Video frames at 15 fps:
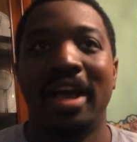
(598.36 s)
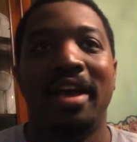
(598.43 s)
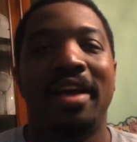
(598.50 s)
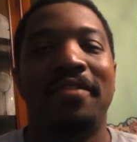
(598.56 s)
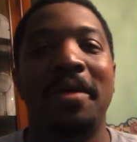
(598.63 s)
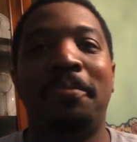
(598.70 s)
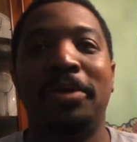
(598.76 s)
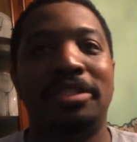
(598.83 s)
If
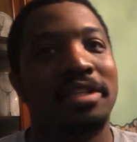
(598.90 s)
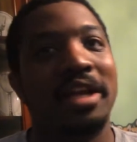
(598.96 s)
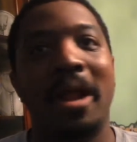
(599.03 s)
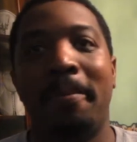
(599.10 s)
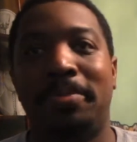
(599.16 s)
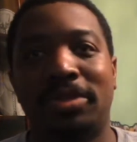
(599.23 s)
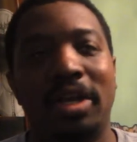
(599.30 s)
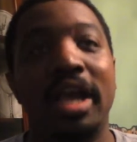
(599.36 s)
they put 10
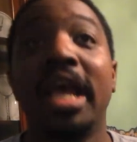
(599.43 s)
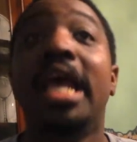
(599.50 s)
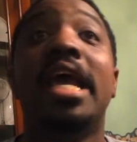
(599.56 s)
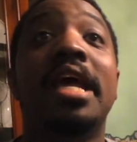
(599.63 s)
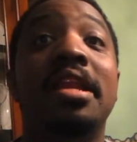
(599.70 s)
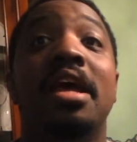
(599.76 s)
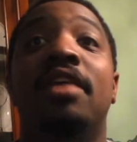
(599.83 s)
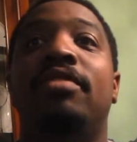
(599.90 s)
episodes,
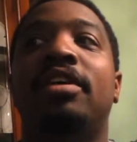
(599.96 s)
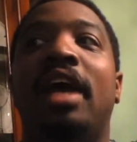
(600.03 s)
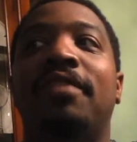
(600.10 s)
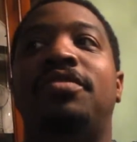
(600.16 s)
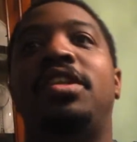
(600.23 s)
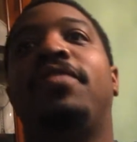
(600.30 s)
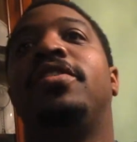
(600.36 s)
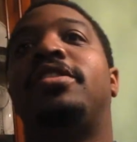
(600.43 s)
and we
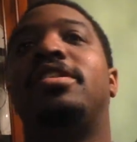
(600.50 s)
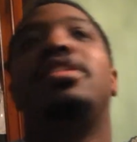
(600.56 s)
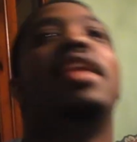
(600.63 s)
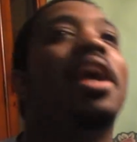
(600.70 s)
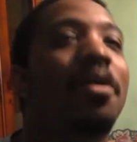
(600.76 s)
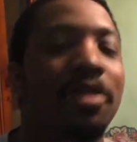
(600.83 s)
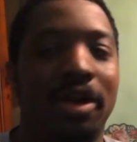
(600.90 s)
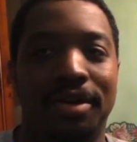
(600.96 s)
have different
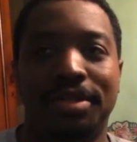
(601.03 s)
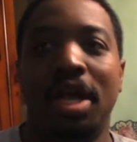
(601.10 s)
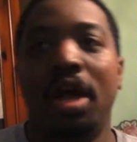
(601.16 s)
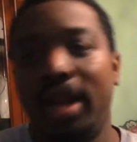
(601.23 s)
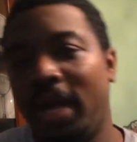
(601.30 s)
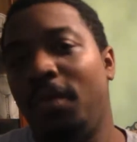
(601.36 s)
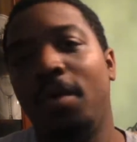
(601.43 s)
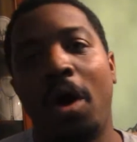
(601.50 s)
scenarios.
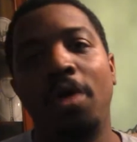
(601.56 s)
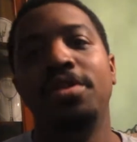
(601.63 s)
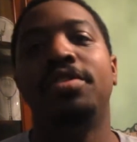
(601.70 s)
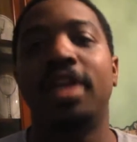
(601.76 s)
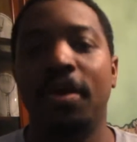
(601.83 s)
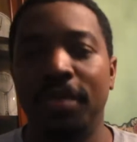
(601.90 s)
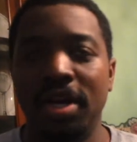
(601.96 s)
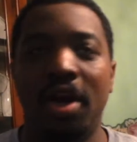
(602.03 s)
Like,
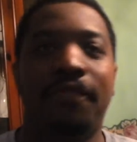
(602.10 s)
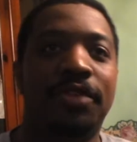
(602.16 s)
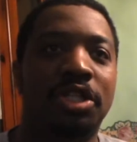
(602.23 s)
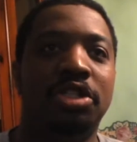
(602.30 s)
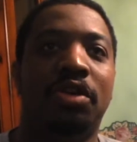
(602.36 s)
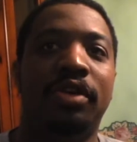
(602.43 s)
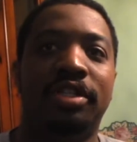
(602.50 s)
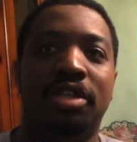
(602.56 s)
only thing we know for
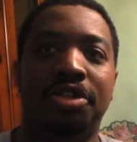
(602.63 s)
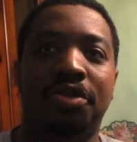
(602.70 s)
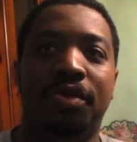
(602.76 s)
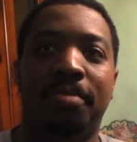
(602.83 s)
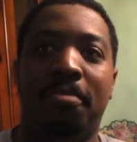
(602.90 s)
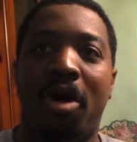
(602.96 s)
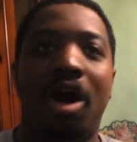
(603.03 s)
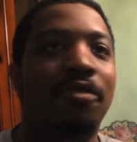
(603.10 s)
sure is they're
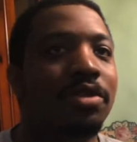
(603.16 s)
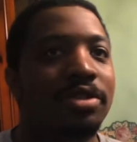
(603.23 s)
doing Marvel